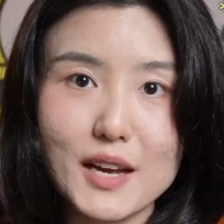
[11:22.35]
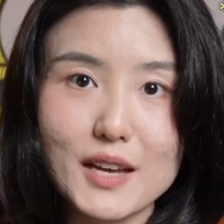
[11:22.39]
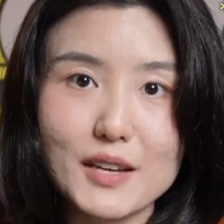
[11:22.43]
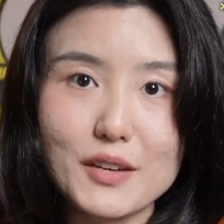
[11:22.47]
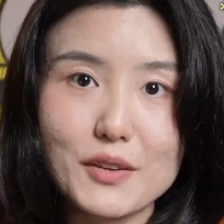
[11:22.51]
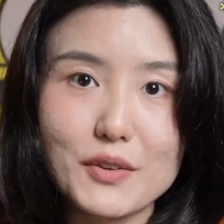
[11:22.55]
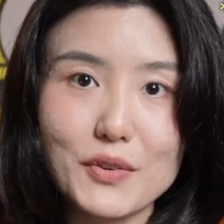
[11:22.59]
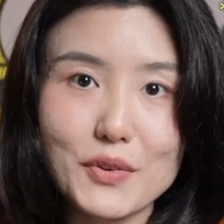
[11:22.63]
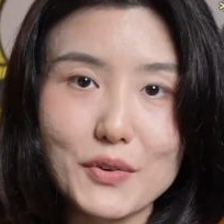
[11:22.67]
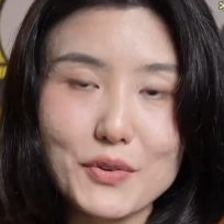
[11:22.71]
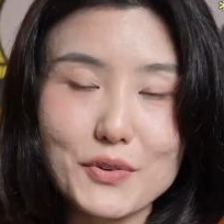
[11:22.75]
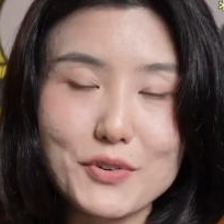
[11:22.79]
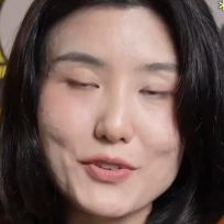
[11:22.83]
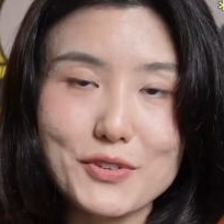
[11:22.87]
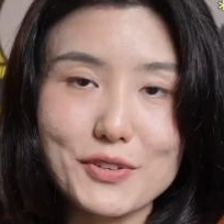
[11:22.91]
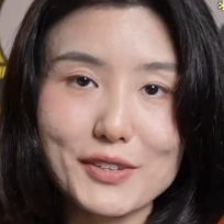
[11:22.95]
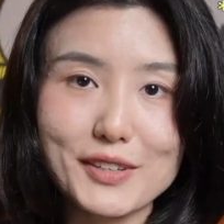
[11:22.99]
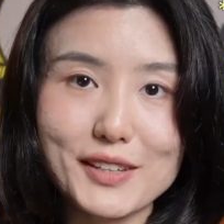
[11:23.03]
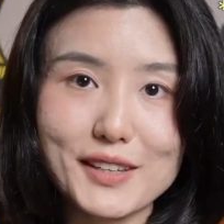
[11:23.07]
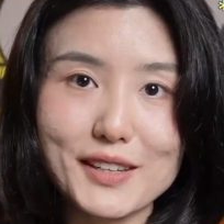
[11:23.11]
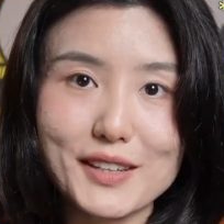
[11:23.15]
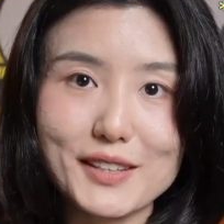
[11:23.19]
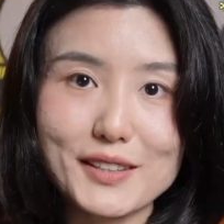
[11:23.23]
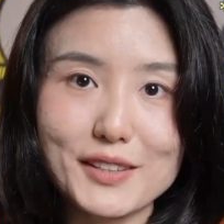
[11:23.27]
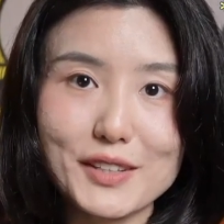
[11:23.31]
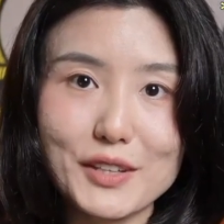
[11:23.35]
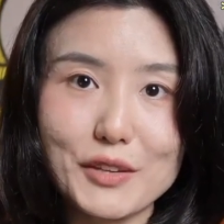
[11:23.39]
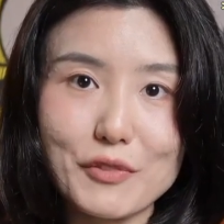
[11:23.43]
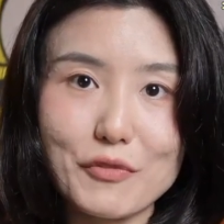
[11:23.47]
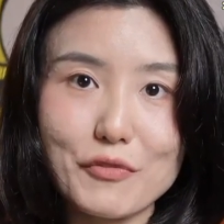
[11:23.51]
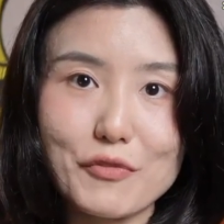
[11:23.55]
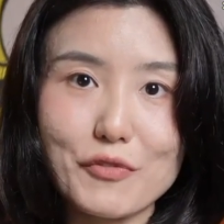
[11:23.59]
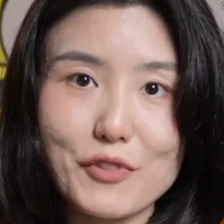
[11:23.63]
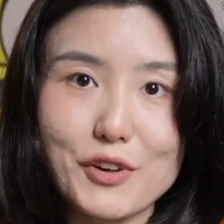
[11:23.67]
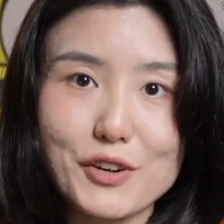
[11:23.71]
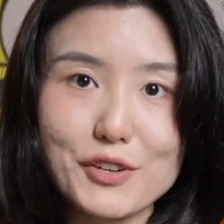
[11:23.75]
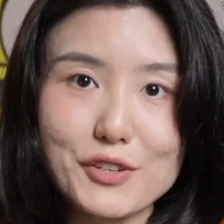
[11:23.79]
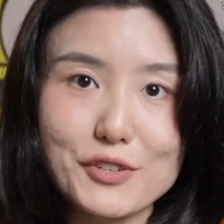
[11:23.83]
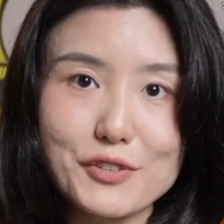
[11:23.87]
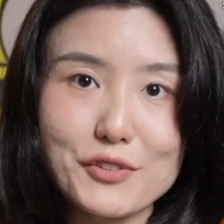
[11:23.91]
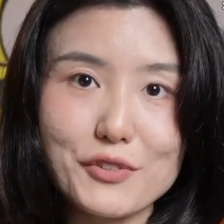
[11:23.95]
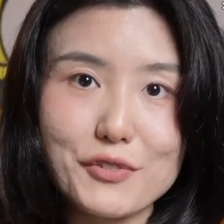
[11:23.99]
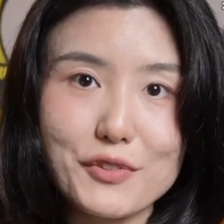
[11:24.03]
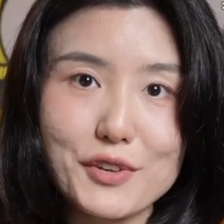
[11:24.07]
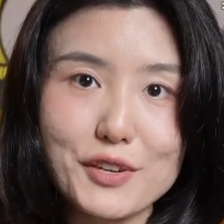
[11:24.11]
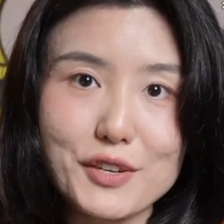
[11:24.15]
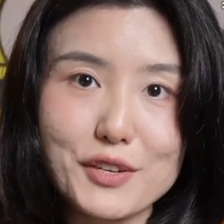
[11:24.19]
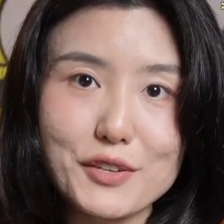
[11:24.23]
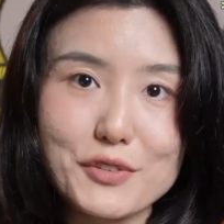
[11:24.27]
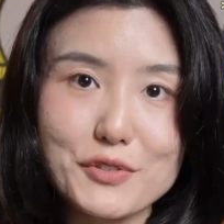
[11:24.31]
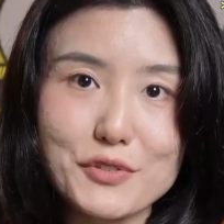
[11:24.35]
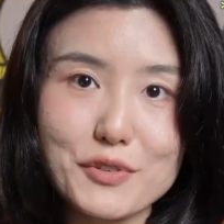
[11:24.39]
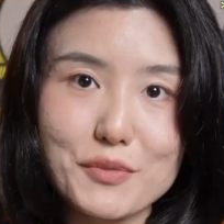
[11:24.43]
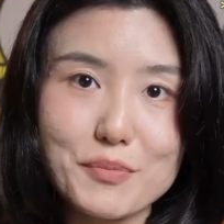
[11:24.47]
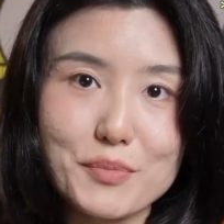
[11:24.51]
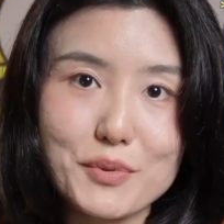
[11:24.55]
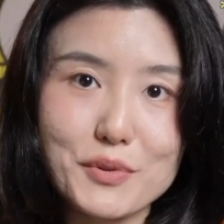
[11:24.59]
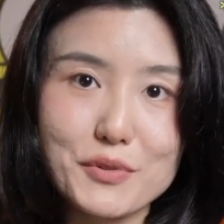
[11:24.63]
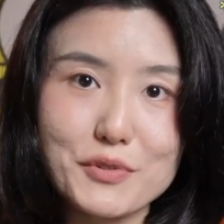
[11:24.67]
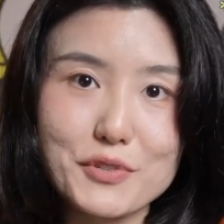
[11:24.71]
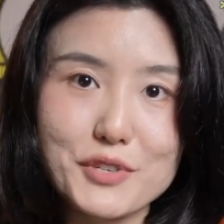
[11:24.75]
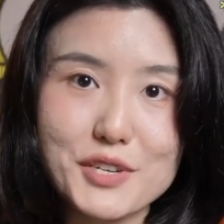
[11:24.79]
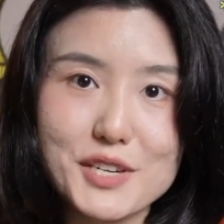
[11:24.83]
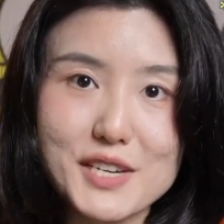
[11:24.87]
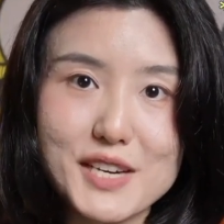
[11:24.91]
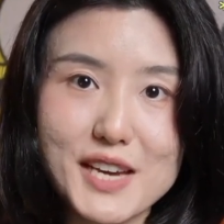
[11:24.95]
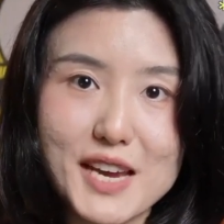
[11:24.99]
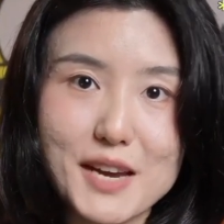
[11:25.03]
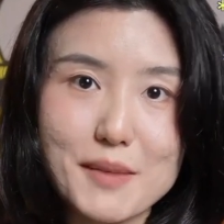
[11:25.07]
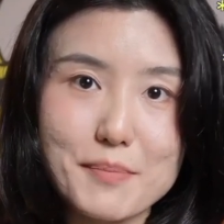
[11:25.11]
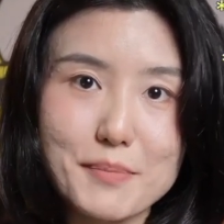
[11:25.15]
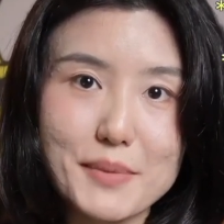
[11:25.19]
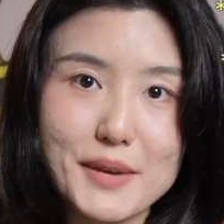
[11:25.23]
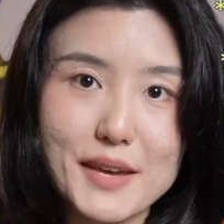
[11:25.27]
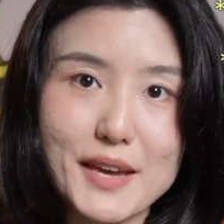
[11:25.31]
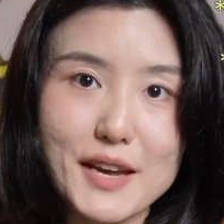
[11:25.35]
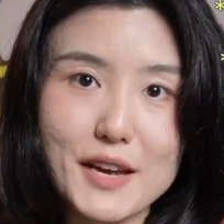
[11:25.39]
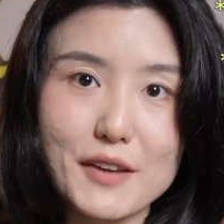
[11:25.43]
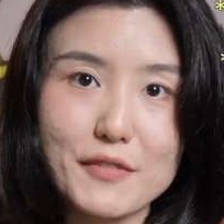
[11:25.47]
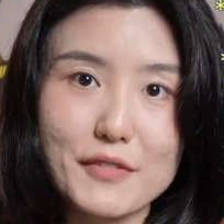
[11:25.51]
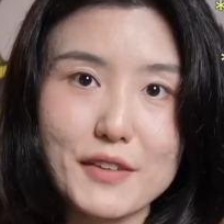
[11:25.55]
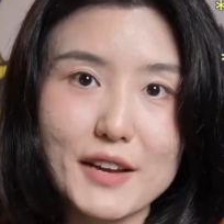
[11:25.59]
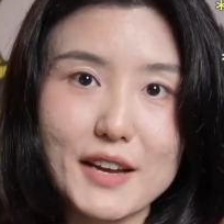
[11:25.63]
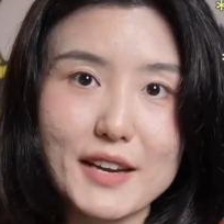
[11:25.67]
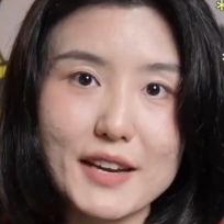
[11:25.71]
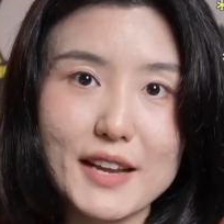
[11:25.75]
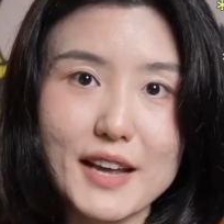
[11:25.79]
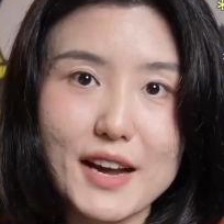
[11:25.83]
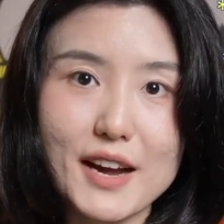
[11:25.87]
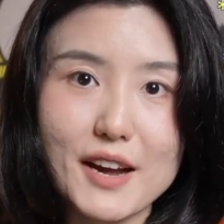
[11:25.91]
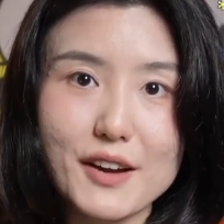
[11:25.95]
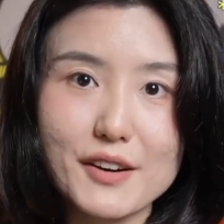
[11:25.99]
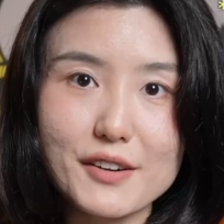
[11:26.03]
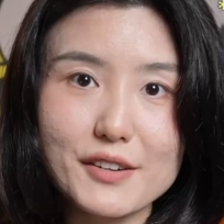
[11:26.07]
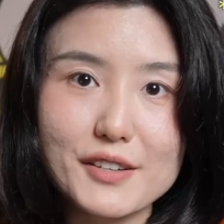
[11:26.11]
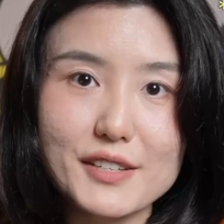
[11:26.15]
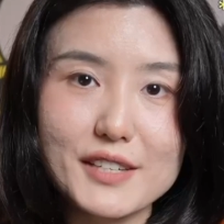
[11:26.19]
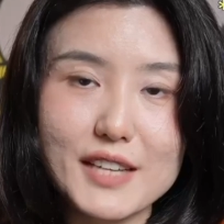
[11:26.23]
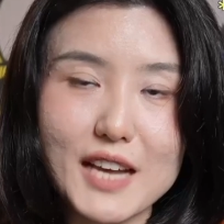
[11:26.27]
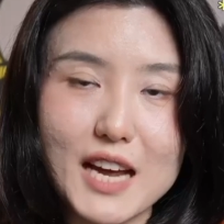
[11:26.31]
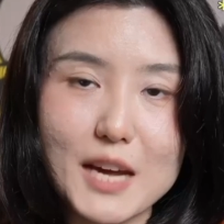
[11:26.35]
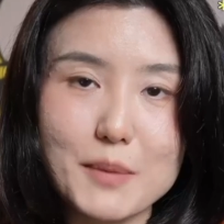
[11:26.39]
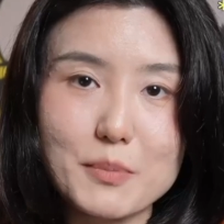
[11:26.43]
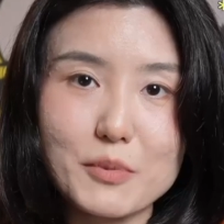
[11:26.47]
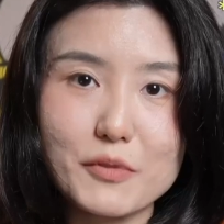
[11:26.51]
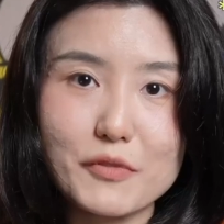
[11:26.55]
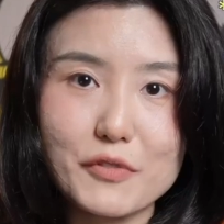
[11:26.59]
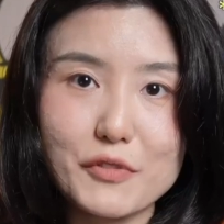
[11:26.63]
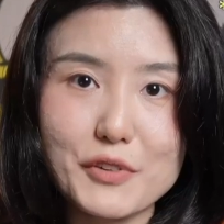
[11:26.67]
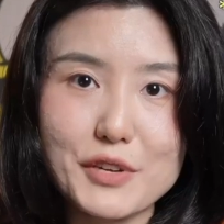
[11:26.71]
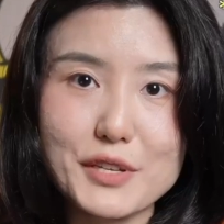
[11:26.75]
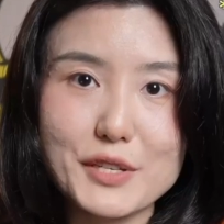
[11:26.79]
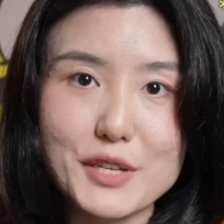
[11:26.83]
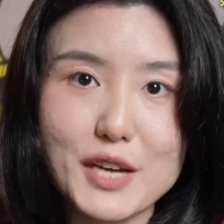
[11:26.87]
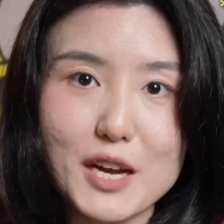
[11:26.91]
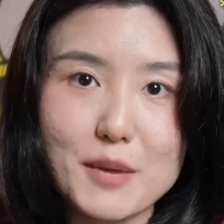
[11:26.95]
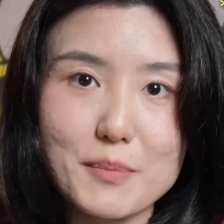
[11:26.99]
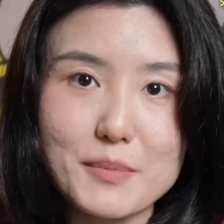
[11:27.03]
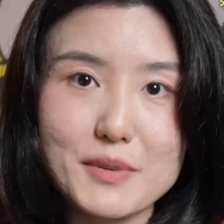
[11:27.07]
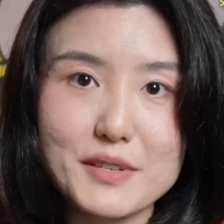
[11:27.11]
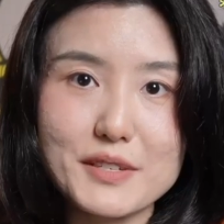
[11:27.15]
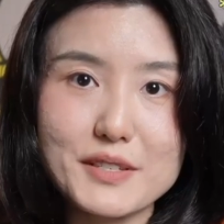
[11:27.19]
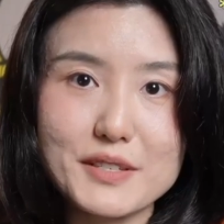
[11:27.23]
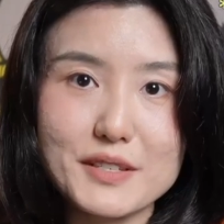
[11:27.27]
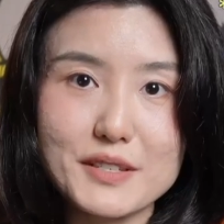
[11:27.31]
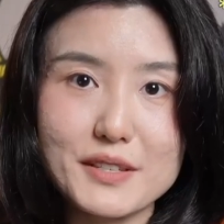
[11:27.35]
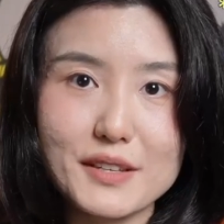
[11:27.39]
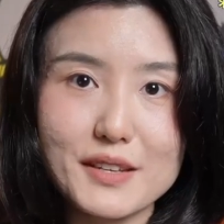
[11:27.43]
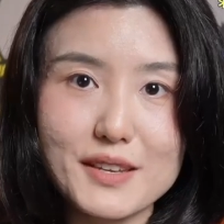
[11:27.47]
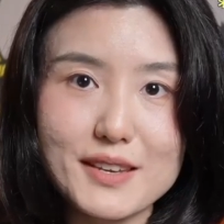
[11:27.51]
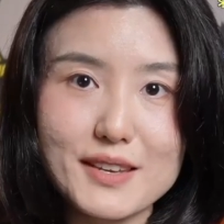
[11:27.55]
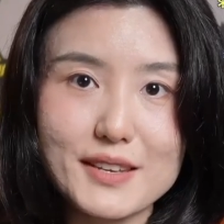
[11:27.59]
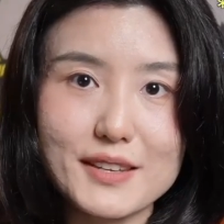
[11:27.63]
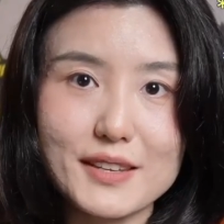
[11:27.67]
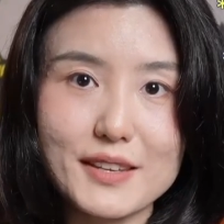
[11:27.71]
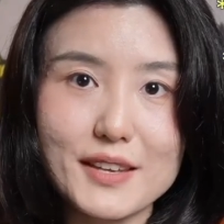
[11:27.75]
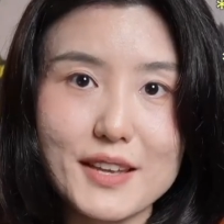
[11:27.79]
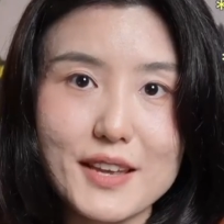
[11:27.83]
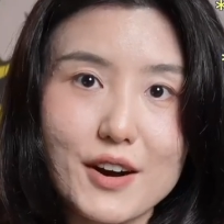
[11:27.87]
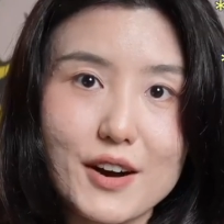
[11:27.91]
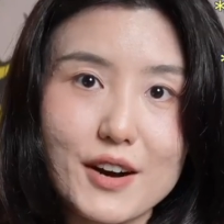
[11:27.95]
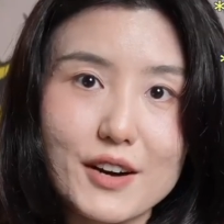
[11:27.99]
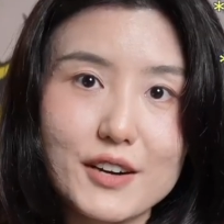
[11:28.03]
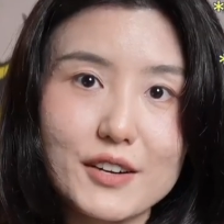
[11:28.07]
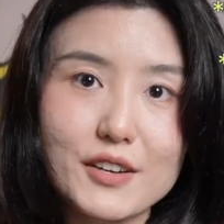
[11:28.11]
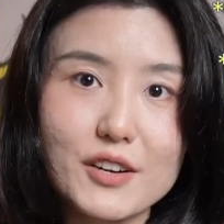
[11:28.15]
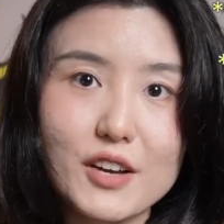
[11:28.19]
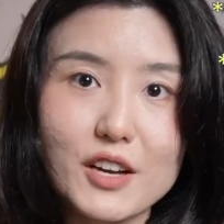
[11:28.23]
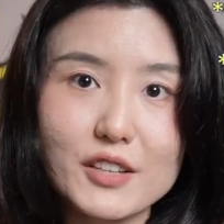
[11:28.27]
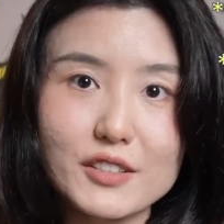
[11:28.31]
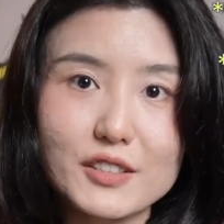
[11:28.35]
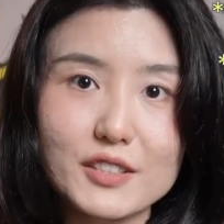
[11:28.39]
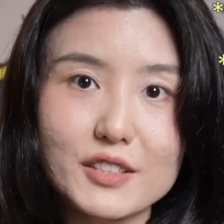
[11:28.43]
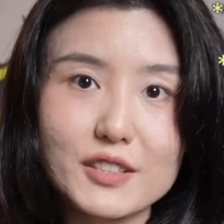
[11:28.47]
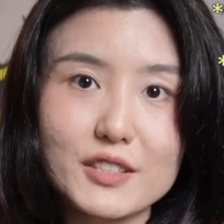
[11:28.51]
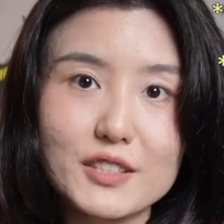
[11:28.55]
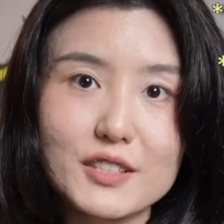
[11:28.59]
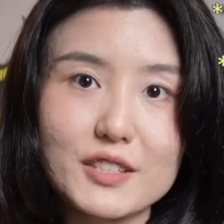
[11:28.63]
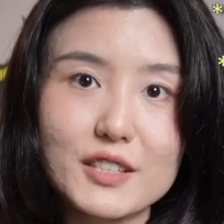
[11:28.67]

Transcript: and usually the voluntary contribution MPF and other type of retirement scheme are not